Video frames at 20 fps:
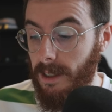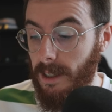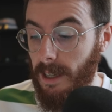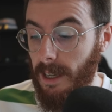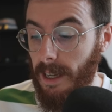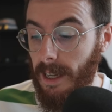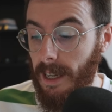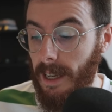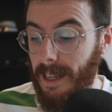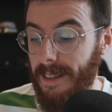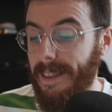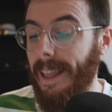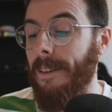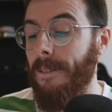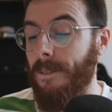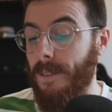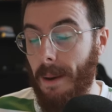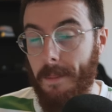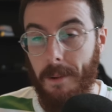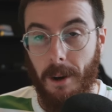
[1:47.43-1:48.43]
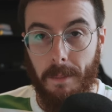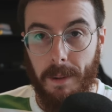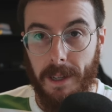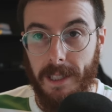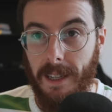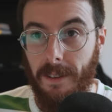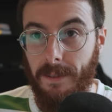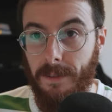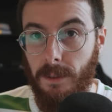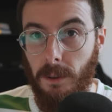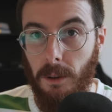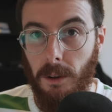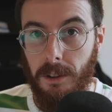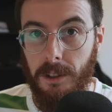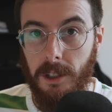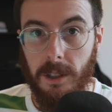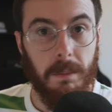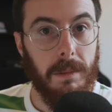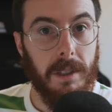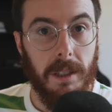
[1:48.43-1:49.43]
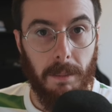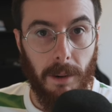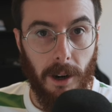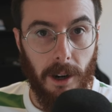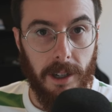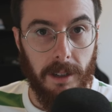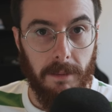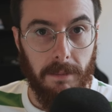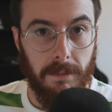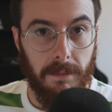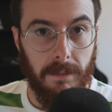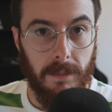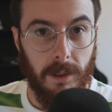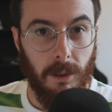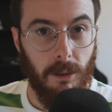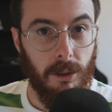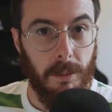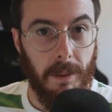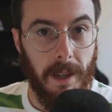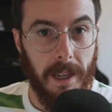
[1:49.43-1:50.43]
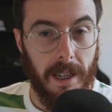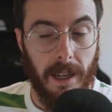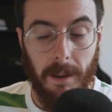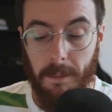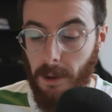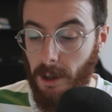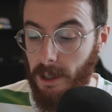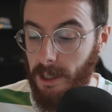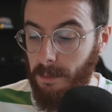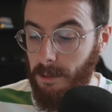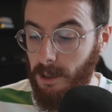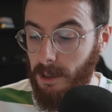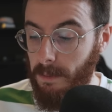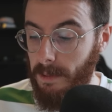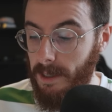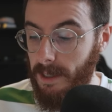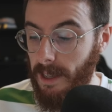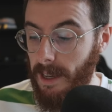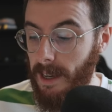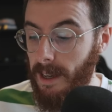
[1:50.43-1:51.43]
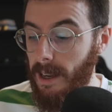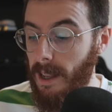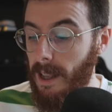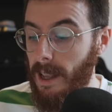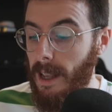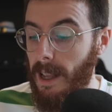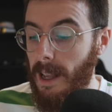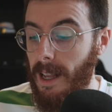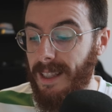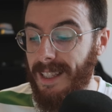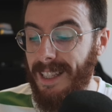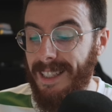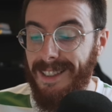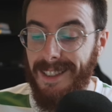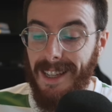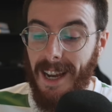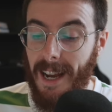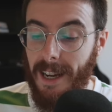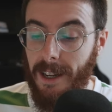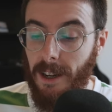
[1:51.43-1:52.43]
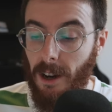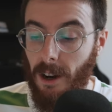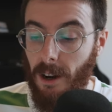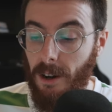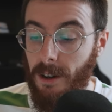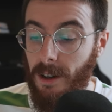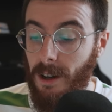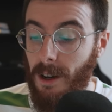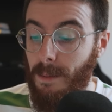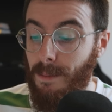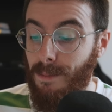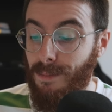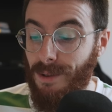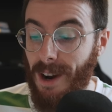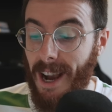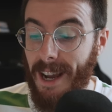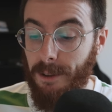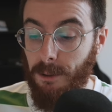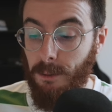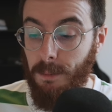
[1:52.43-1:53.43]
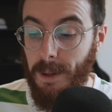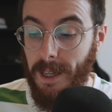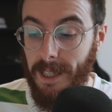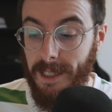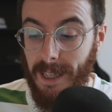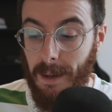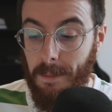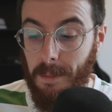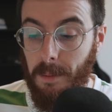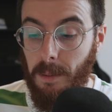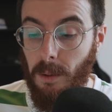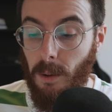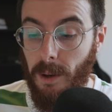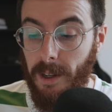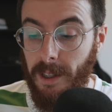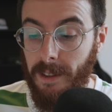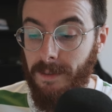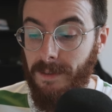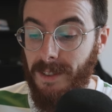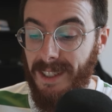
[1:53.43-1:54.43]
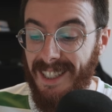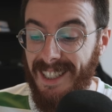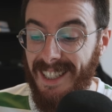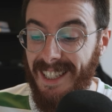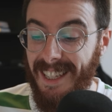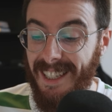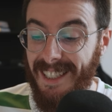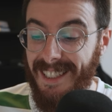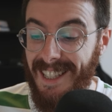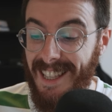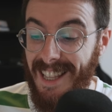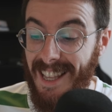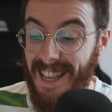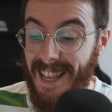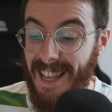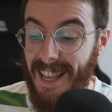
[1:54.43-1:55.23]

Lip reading: Then Fabio picked up fourth. Just missed the podium. All Japan Cup podium. Just missed out. Then Zarco. Bradle picked up a point for sixth.